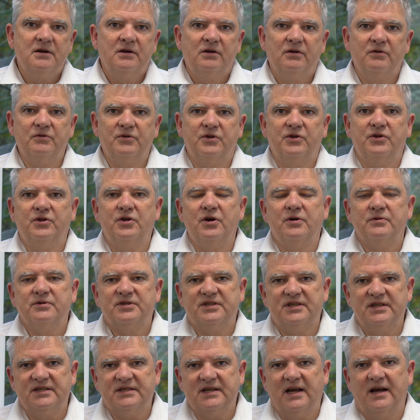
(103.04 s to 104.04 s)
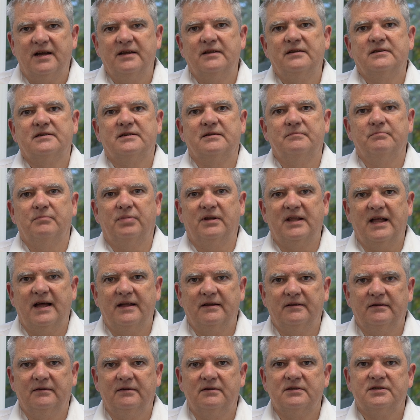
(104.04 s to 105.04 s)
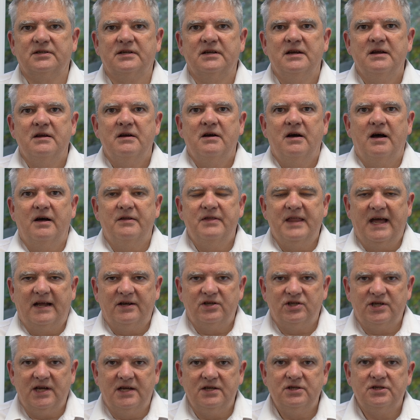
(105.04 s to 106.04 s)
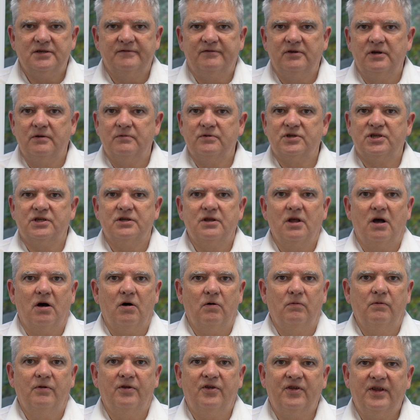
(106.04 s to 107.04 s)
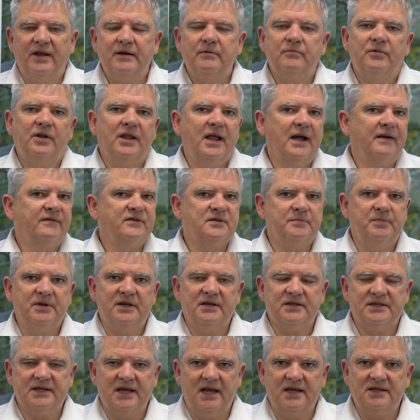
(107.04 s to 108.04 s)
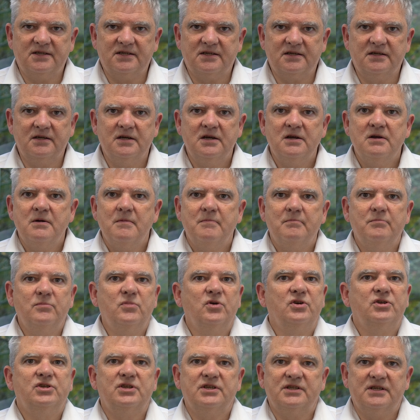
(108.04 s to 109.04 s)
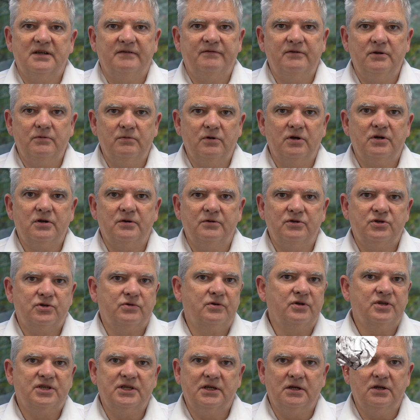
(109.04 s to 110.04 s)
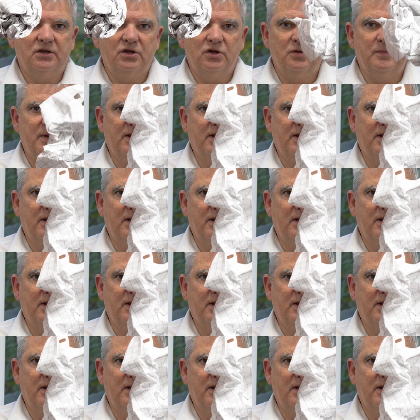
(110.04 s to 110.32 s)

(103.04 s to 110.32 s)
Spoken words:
those designs and plans and that change of use and the whole thing will have to be assessed, much as if you were constructing a new